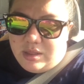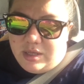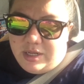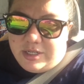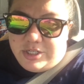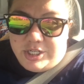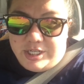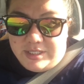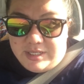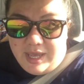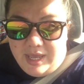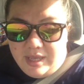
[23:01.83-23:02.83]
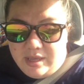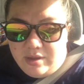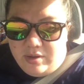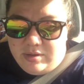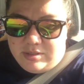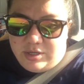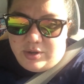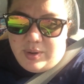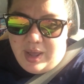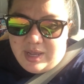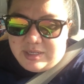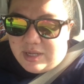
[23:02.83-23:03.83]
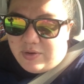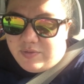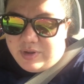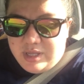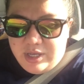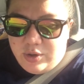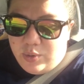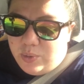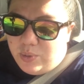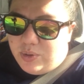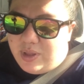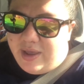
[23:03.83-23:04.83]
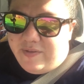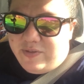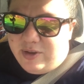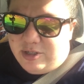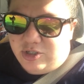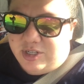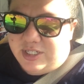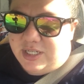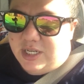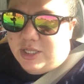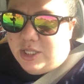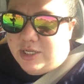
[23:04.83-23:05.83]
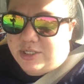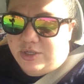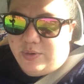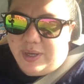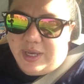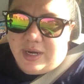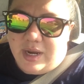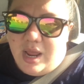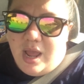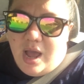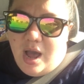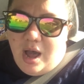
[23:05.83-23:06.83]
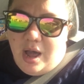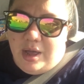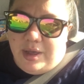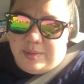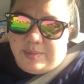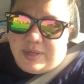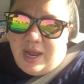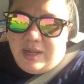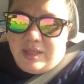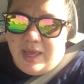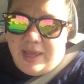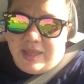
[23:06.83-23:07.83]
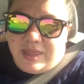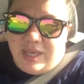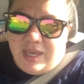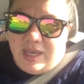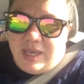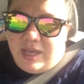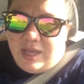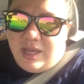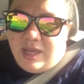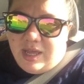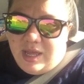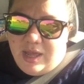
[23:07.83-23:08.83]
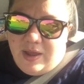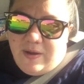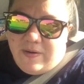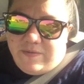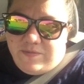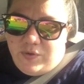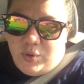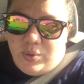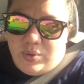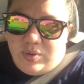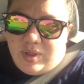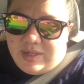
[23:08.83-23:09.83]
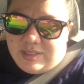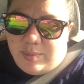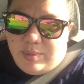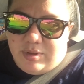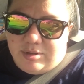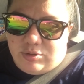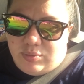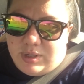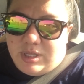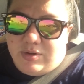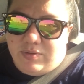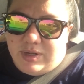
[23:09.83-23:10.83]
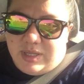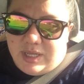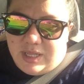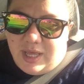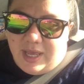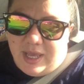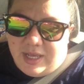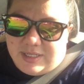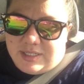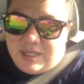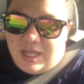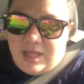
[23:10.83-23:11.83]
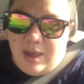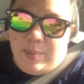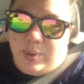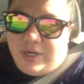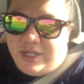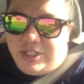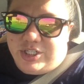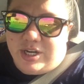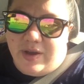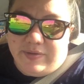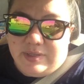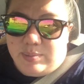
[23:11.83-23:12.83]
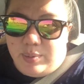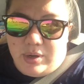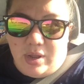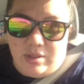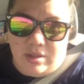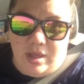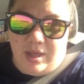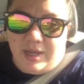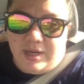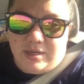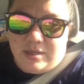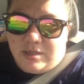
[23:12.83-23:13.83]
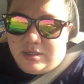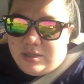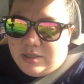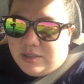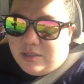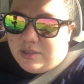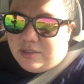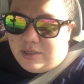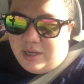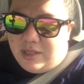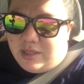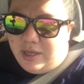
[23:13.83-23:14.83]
The cheesecake also has that really cool, like, futuristic look to it. Kind of like the food that some of those really like celebrity chefs put online kind of